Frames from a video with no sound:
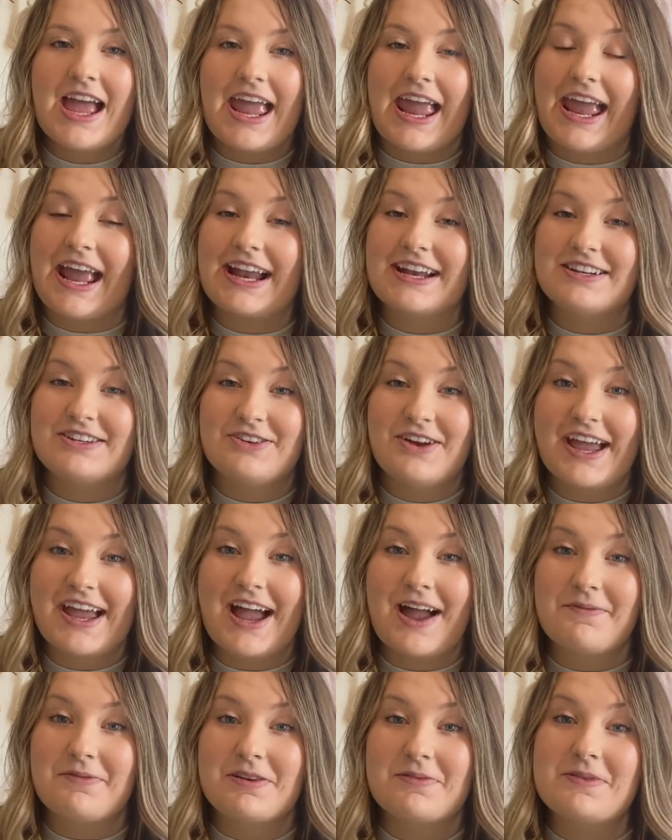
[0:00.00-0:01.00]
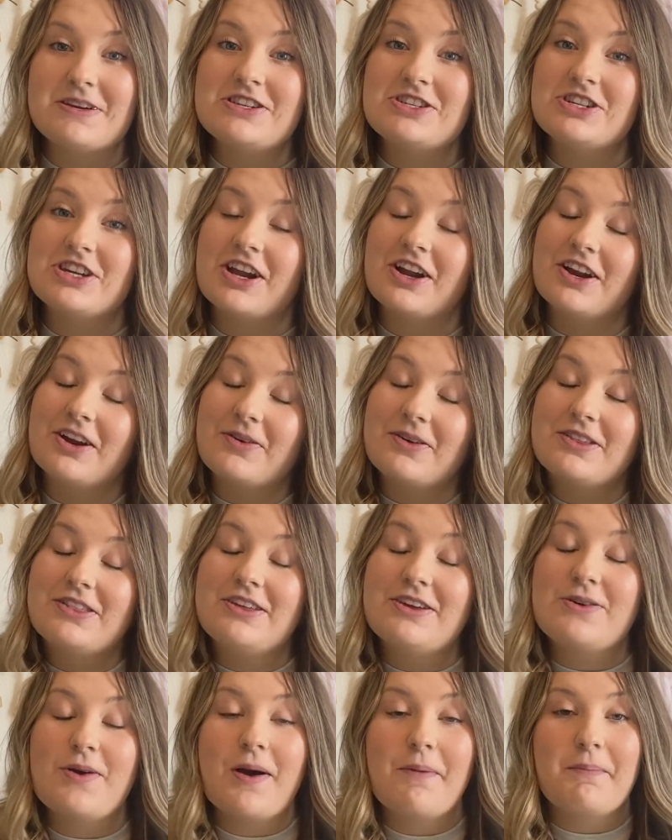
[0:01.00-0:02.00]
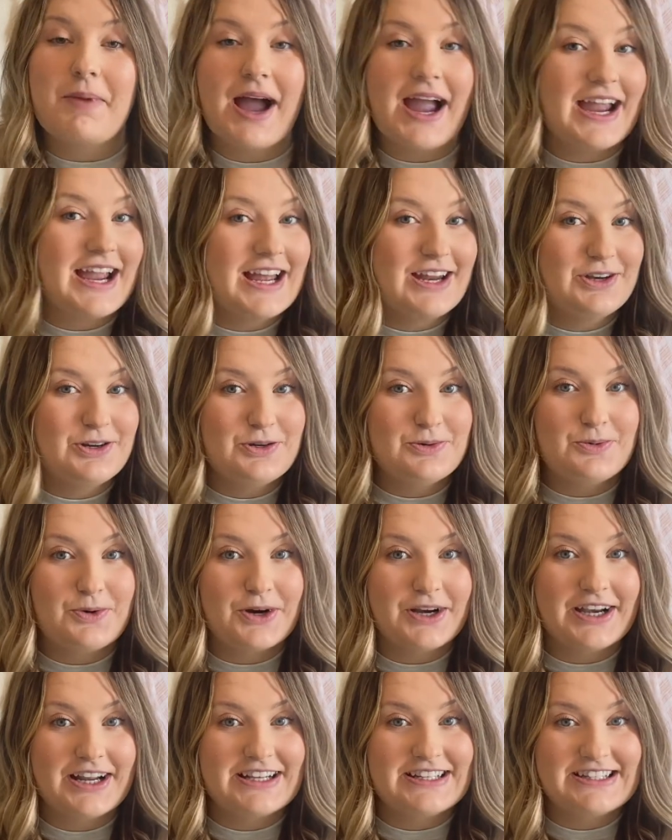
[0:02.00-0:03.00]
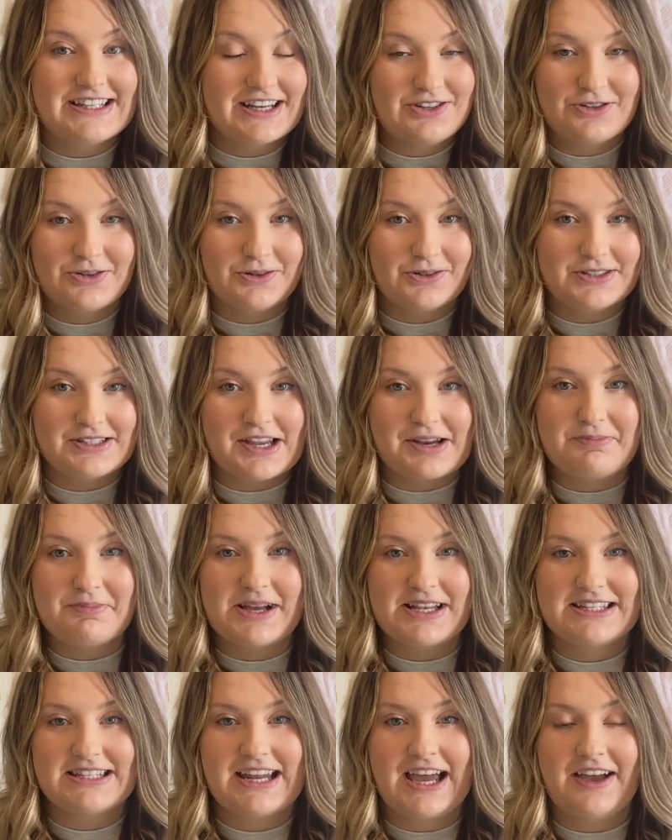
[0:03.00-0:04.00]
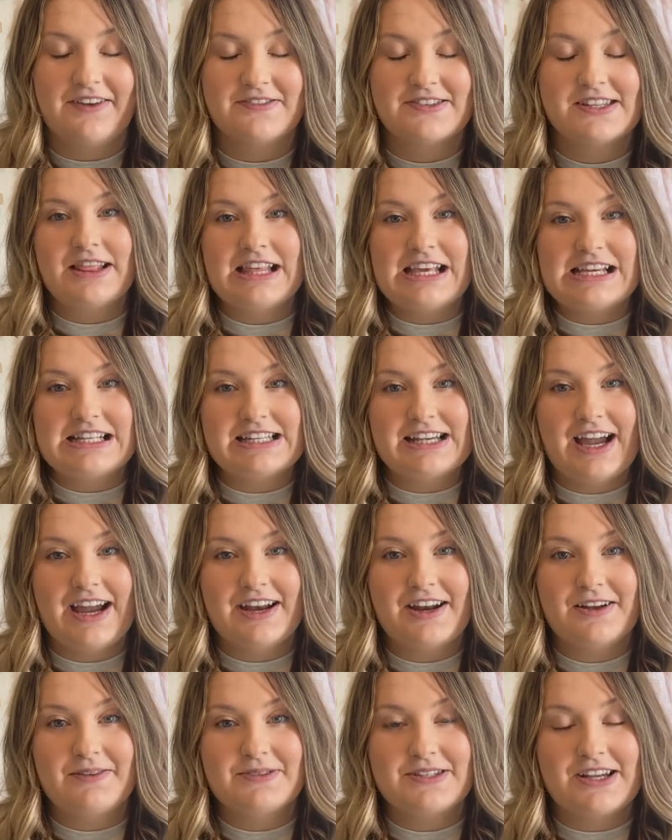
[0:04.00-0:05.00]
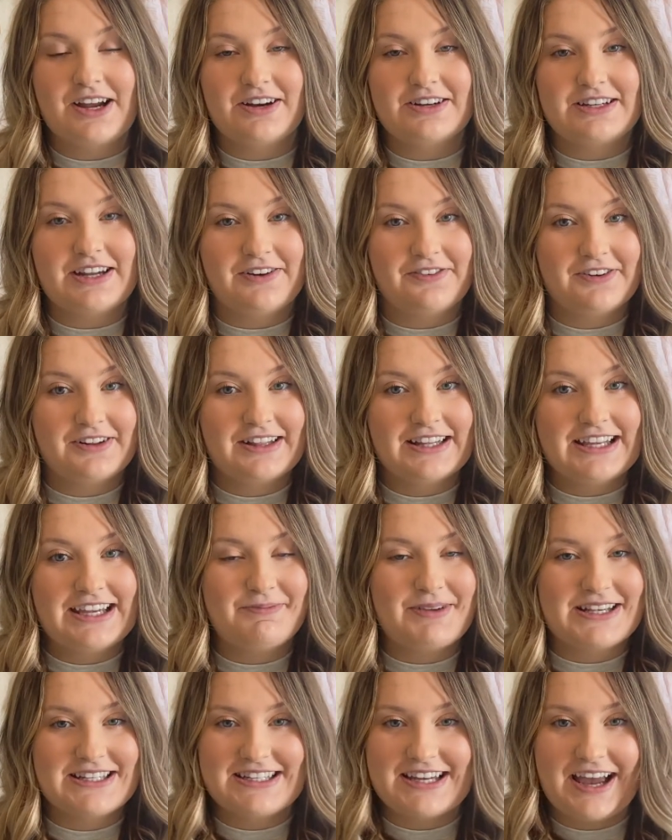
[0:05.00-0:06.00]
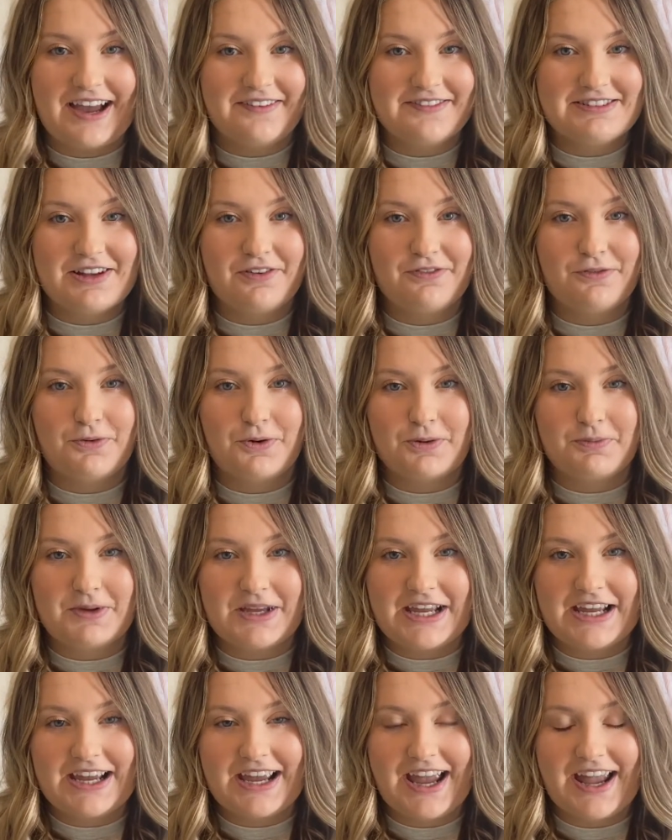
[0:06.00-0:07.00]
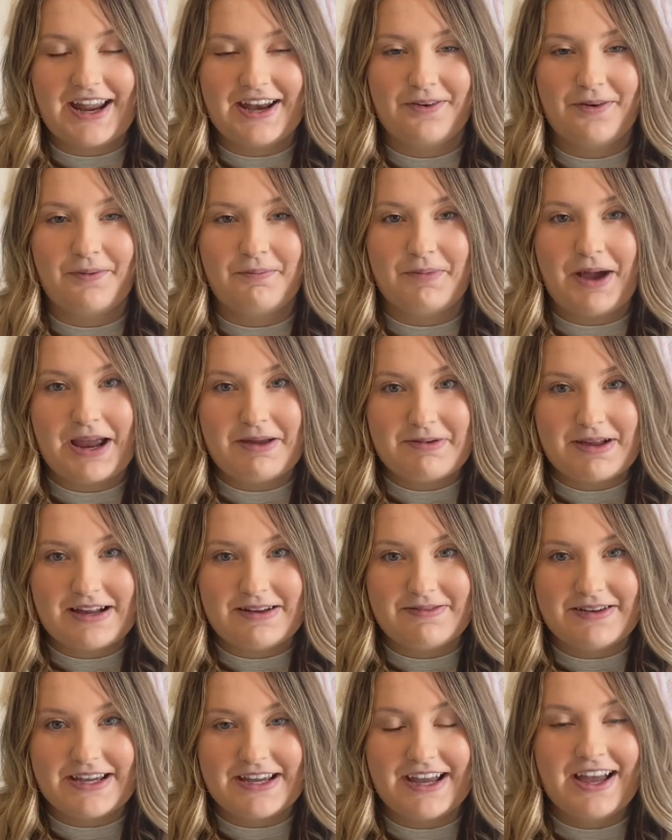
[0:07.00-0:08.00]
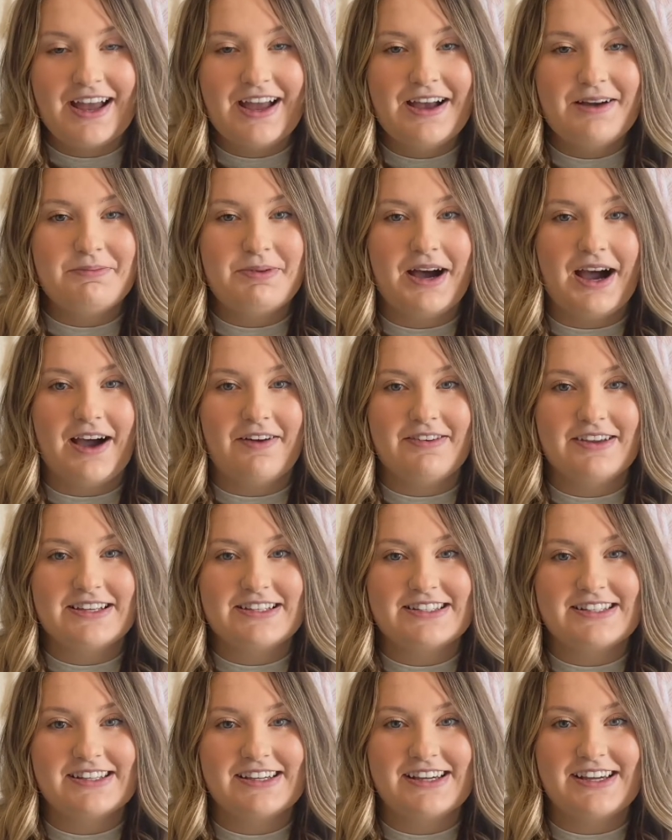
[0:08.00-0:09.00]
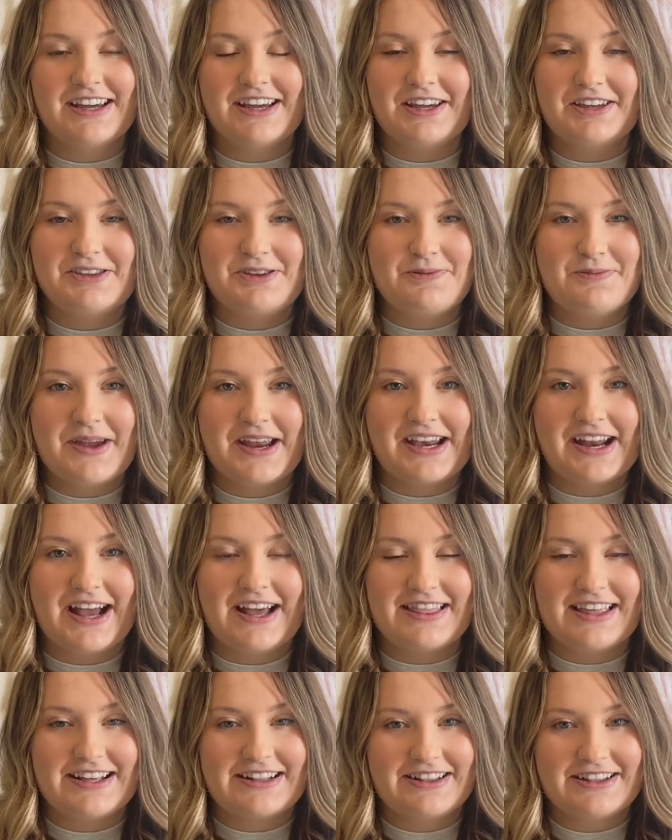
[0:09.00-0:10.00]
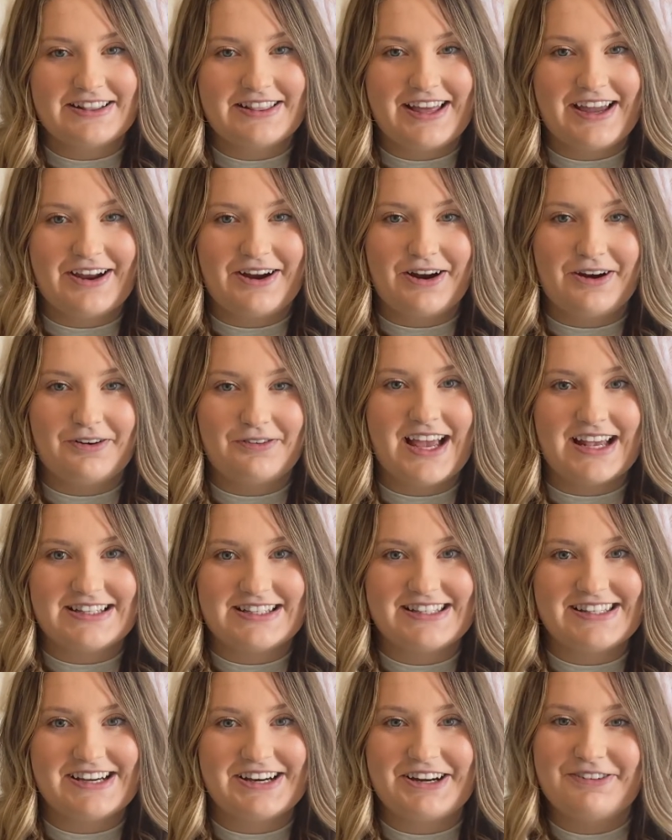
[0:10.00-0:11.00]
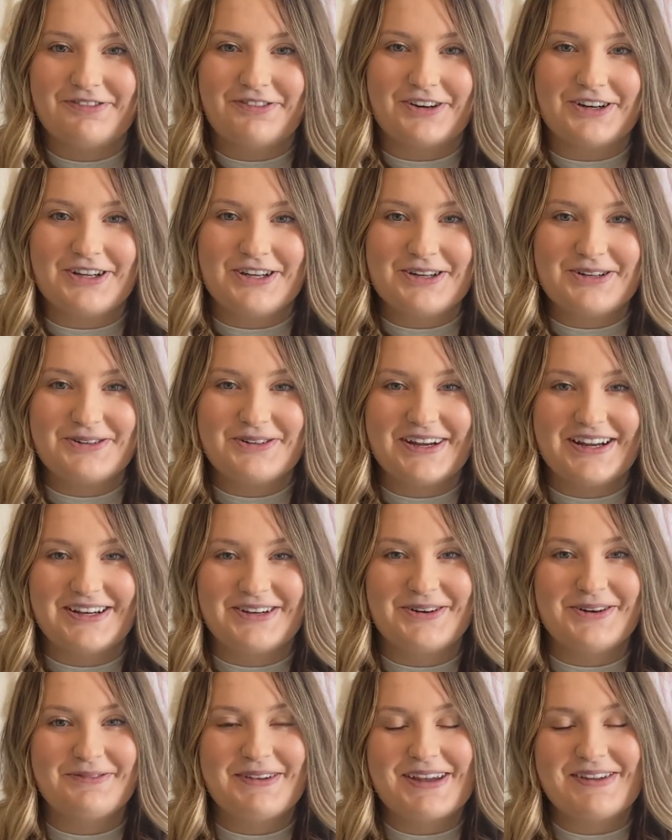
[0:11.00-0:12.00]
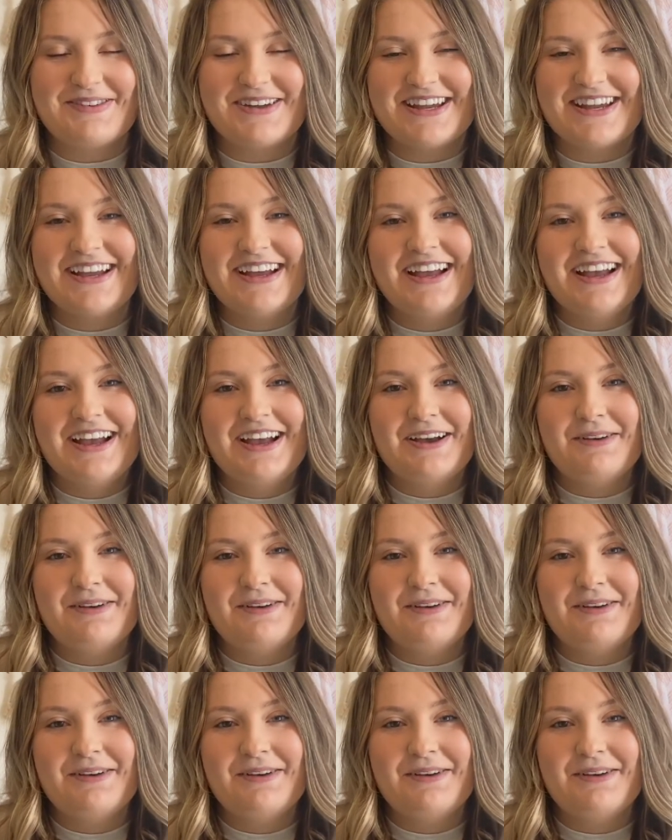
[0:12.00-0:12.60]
And today I'm going to be sharing with you my newborn essentials and must-haves. These items are definitely must-haves for me and my baby, but obviously you may not think that they are necessary for you and your baby.